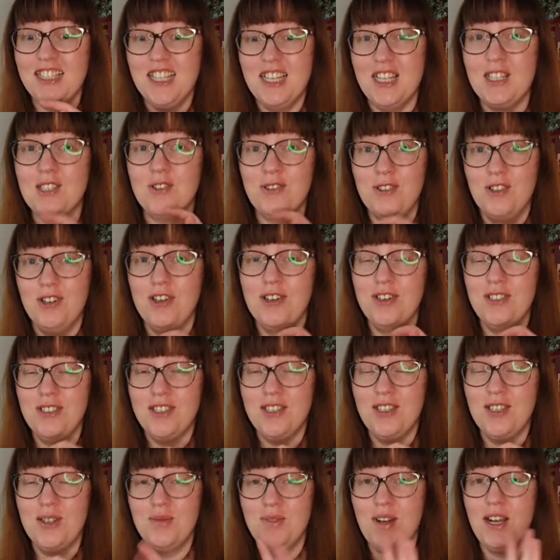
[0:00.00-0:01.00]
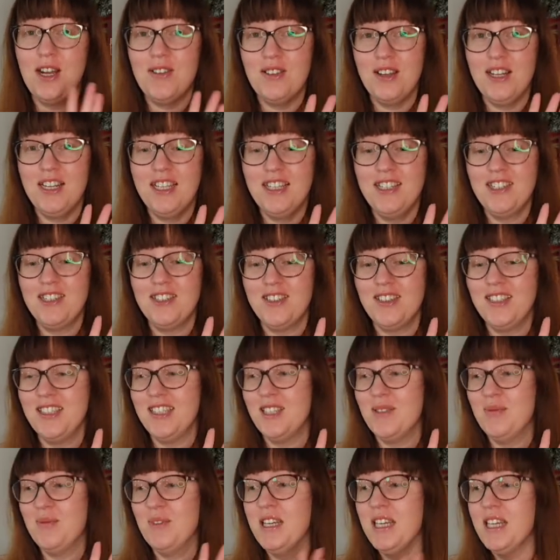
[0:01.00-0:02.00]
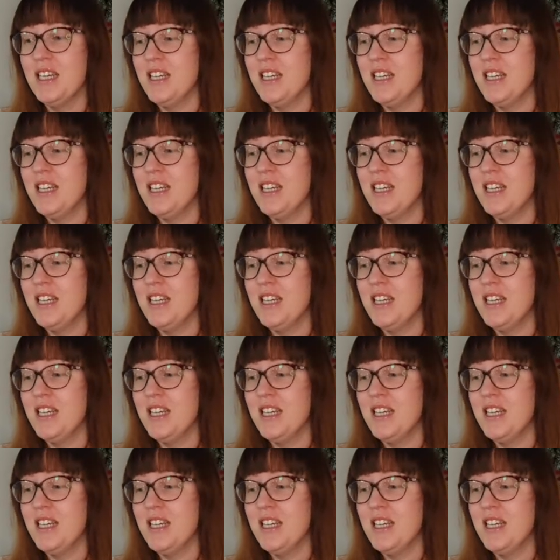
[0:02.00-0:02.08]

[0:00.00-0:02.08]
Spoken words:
These are awesome. I really enjoyed them.